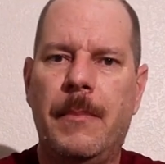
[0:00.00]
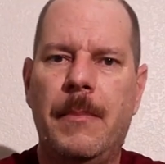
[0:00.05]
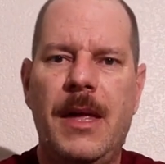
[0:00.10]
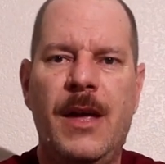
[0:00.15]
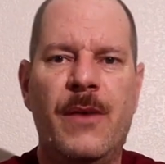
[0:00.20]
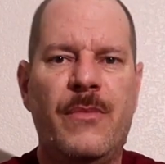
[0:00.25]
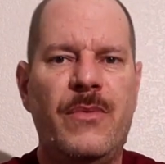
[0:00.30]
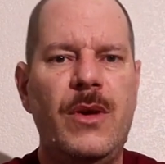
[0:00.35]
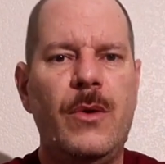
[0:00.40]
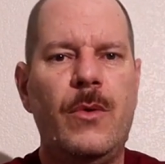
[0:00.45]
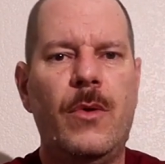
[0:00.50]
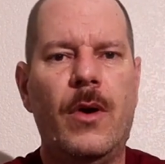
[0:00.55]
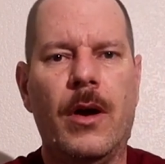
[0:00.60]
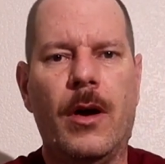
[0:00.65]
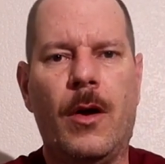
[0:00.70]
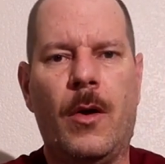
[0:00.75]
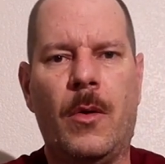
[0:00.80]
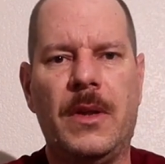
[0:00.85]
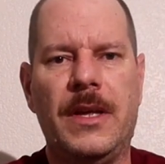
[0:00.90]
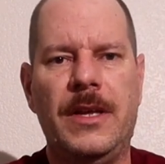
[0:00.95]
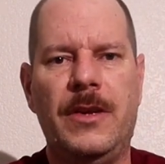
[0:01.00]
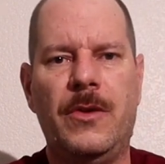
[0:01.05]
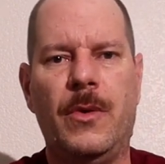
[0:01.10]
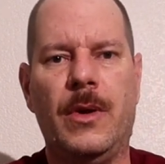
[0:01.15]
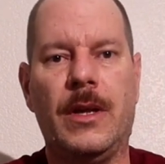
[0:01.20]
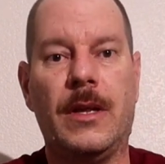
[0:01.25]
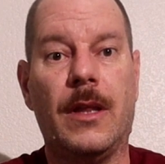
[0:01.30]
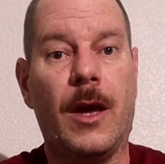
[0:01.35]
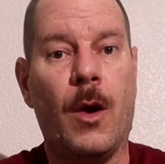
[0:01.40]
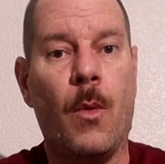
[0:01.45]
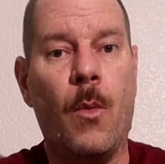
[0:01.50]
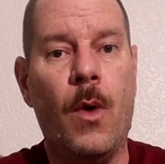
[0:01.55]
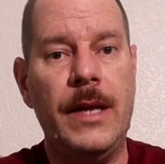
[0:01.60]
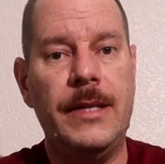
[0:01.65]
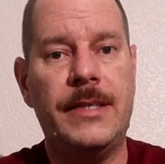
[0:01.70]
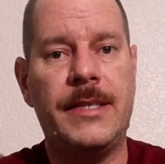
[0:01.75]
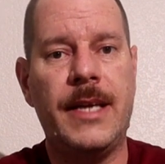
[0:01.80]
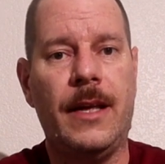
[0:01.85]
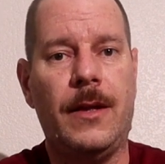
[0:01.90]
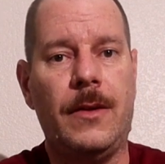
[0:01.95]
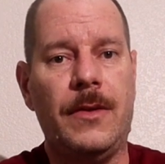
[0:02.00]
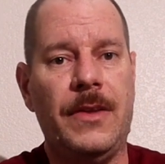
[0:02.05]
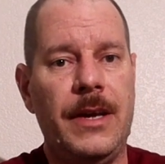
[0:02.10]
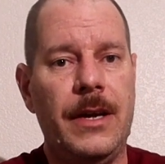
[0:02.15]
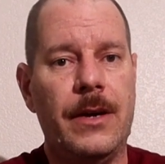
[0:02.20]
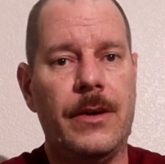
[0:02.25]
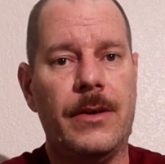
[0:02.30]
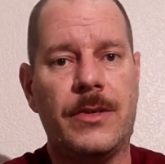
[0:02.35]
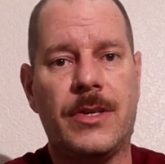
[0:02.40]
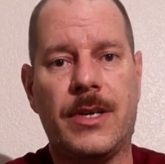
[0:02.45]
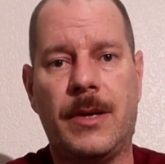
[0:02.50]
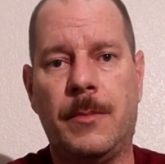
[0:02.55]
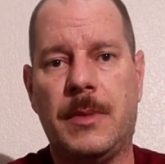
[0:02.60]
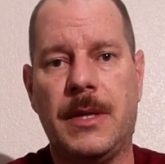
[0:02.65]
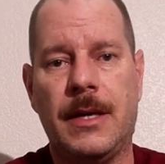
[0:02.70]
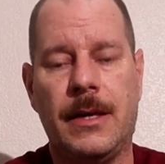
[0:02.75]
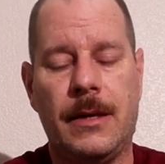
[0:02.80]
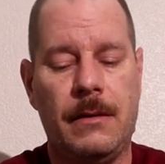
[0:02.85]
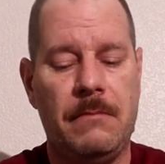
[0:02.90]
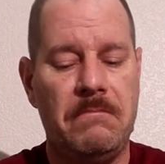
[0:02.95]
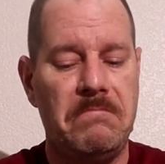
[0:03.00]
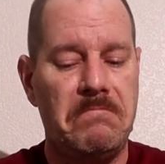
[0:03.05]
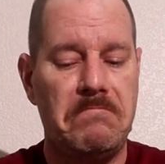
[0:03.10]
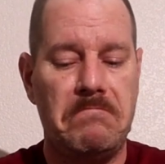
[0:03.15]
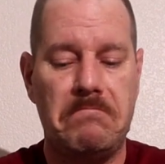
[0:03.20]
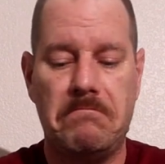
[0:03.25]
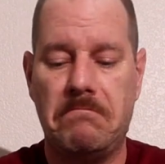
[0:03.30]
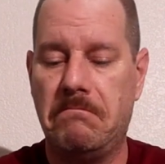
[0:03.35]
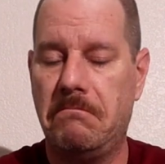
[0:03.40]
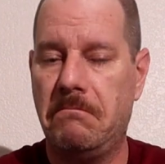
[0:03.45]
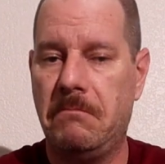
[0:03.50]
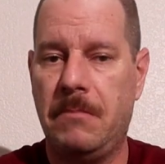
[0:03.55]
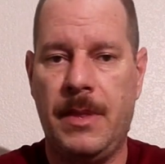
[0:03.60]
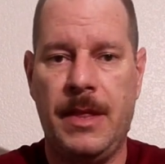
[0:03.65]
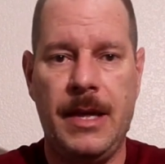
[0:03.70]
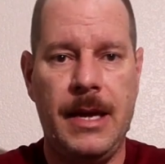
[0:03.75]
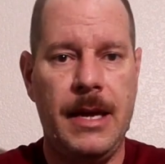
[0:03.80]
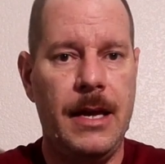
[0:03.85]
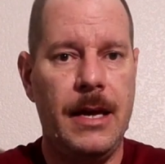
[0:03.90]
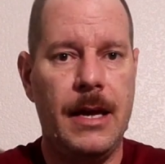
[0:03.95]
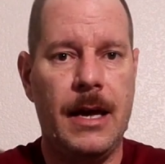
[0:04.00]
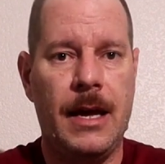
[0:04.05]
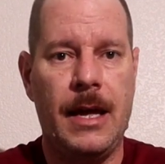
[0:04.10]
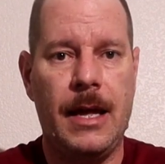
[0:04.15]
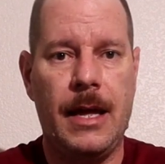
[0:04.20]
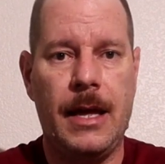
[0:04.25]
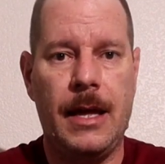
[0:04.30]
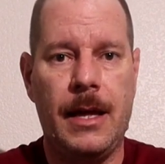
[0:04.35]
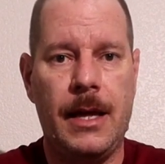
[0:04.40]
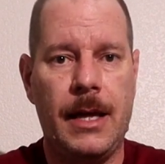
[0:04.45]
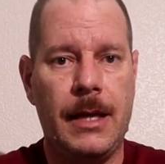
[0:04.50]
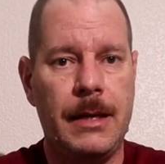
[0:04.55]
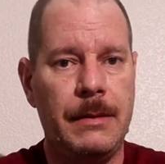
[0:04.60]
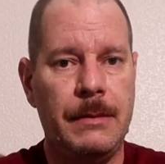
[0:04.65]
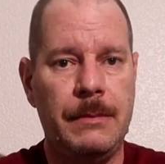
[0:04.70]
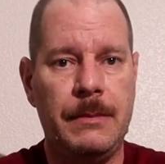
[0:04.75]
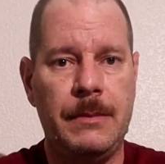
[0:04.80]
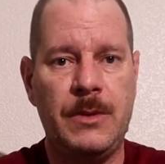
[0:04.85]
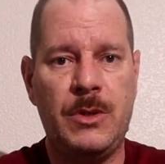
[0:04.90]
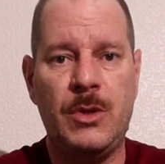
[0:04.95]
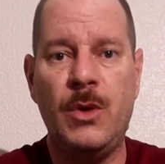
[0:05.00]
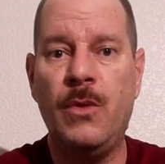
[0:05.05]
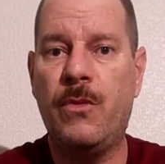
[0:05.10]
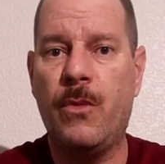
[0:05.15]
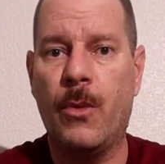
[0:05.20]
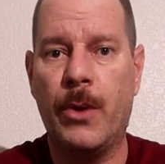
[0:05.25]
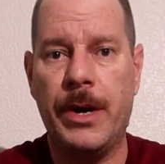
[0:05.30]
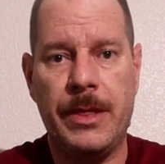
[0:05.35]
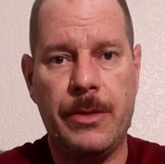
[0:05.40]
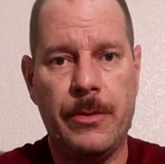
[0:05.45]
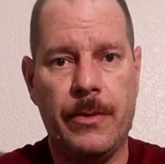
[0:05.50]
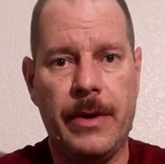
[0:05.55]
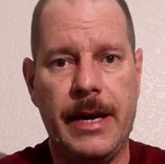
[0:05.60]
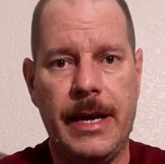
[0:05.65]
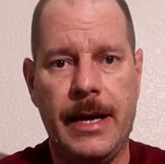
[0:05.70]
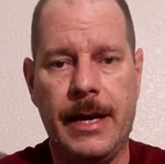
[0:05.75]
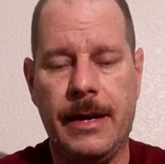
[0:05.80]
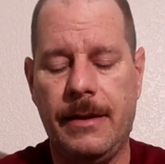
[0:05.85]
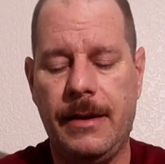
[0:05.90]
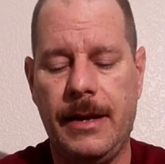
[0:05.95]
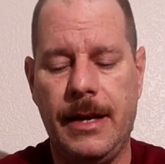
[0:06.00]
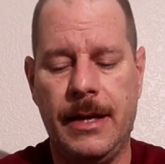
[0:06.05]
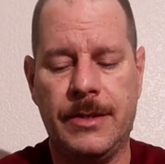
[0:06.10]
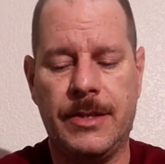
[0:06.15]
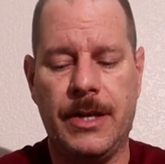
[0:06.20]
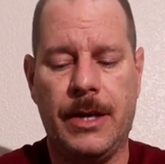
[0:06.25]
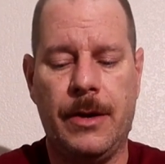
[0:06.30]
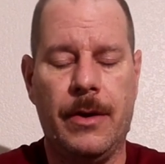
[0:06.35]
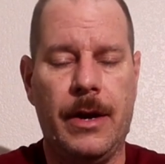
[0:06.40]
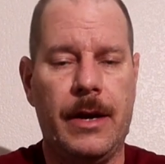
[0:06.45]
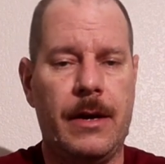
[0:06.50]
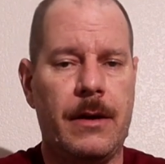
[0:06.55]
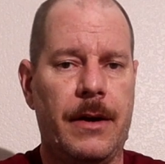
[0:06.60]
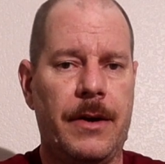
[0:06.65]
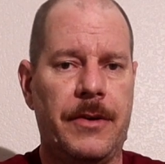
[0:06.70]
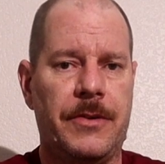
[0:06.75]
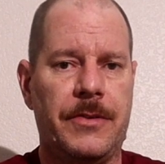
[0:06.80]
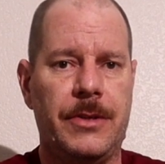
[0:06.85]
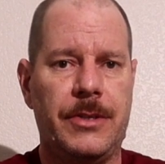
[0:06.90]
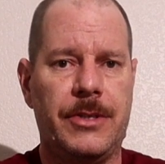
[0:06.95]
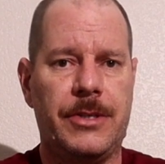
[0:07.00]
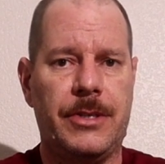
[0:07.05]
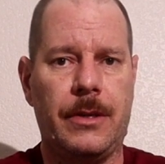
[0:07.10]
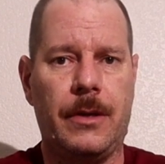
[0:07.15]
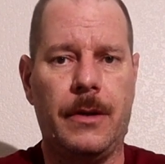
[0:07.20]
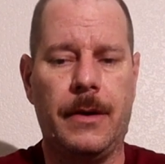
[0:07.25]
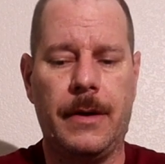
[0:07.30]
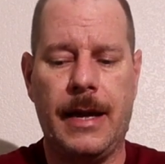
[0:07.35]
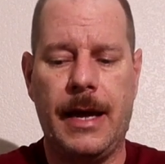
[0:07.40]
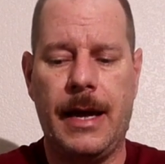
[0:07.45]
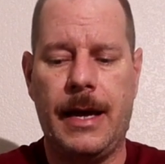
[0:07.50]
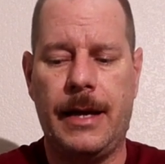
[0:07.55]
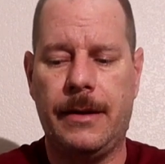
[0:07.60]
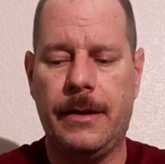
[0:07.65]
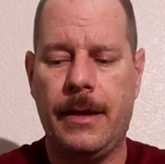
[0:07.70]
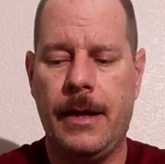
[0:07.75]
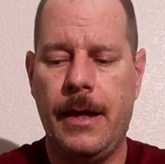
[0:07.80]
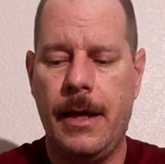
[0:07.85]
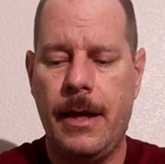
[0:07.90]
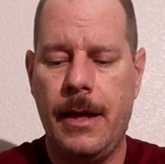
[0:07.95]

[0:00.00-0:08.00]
If you are only doing like white-tailed deer or something, the 243 is a great cartridge to look at.